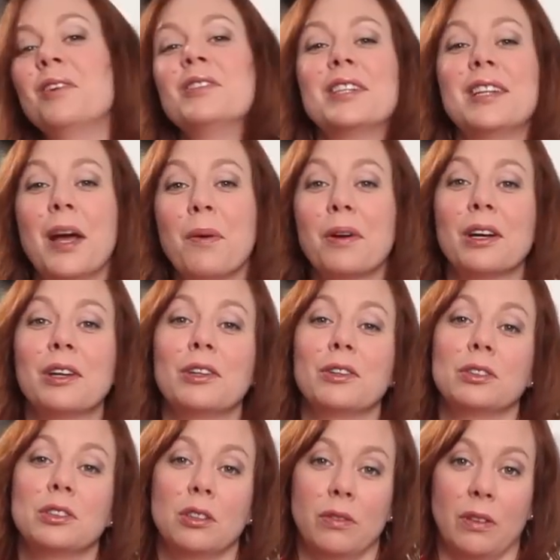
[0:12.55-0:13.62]
Today we're going to
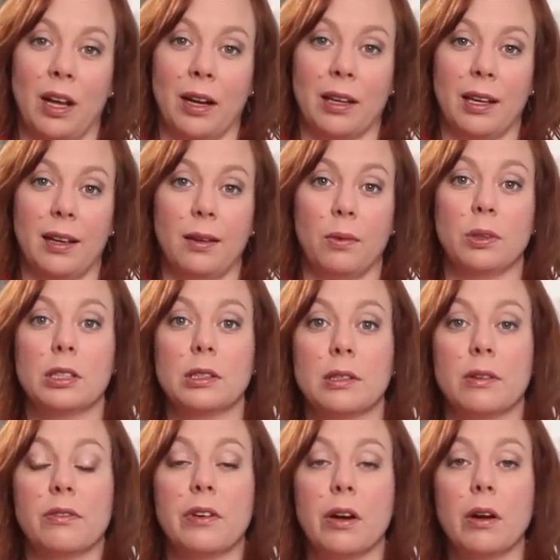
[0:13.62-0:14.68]
do souvlaki, which is
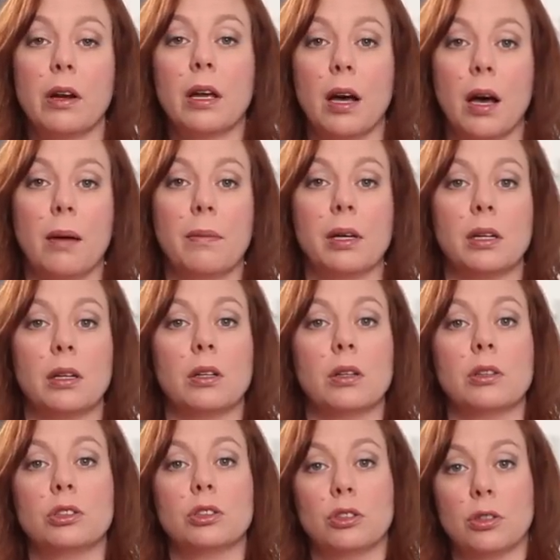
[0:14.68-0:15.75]
a very common
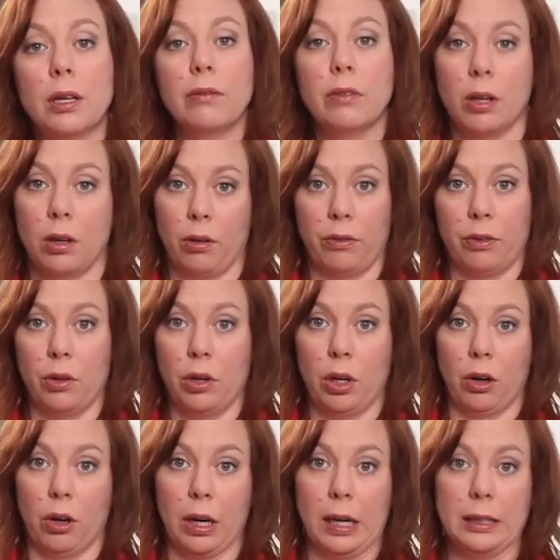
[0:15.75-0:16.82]
street vendor food
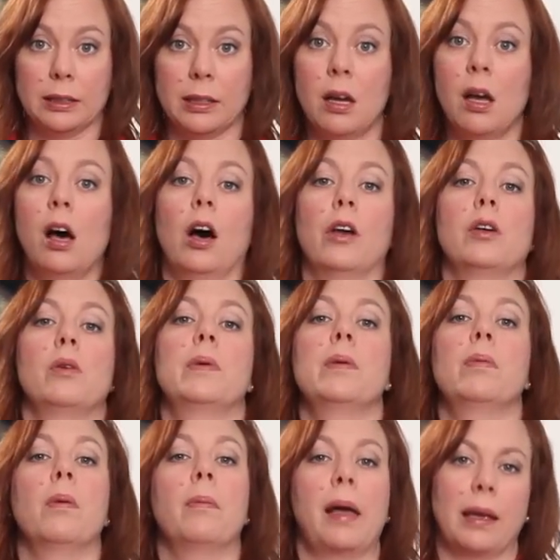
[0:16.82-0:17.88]
in Greece, although
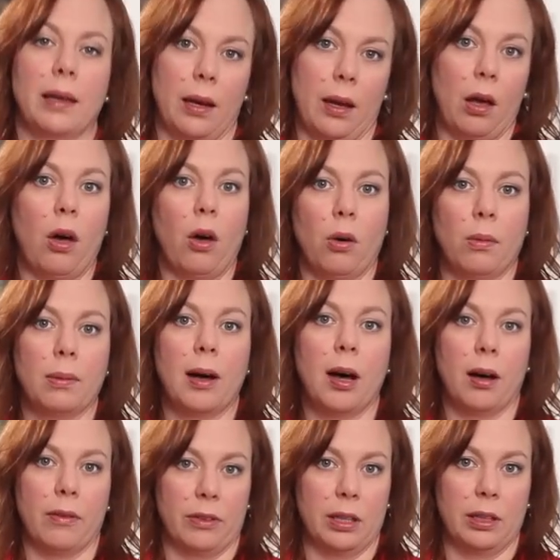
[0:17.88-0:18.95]
people make it at home
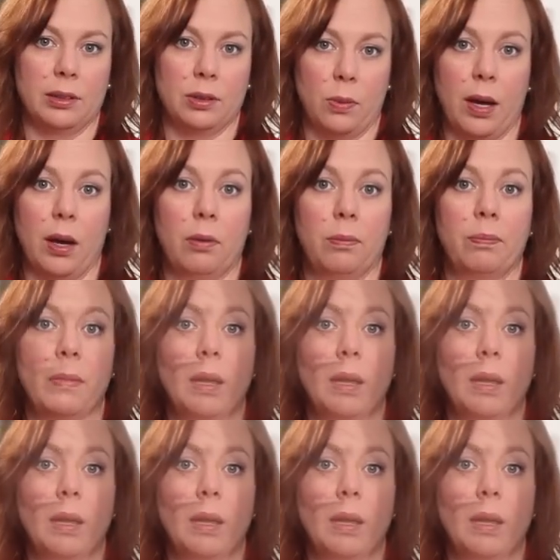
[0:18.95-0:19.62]
often as well.